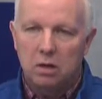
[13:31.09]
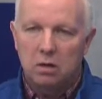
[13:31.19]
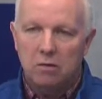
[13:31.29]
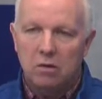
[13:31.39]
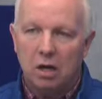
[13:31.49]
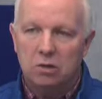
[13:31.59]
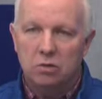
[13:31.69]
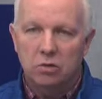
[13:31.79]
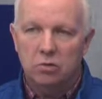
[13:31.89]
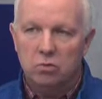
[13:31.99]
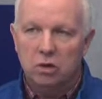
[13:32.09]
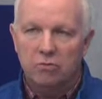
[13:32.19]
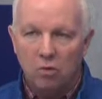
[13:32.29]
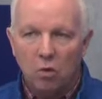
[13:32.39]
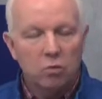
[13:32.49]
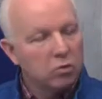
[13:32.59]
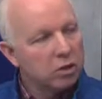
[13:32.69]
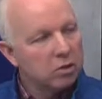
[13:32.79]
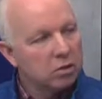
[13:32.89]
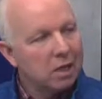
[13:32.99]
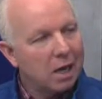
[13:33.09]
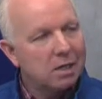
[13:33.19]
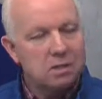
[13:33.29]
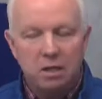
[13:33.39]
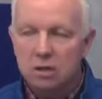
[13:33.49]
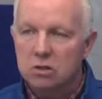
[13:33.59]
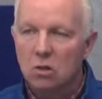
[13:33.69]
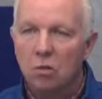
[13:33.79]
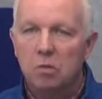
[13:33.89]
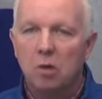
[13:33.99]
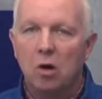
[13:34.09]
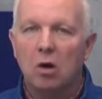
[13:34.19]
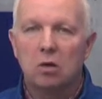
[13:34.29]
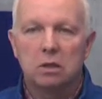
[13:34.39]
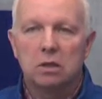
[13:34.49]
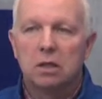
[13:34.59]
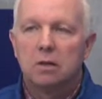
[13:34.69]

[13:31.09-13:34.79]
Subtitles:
they've got 2 or 3, 4 really good guys that can score the ball, and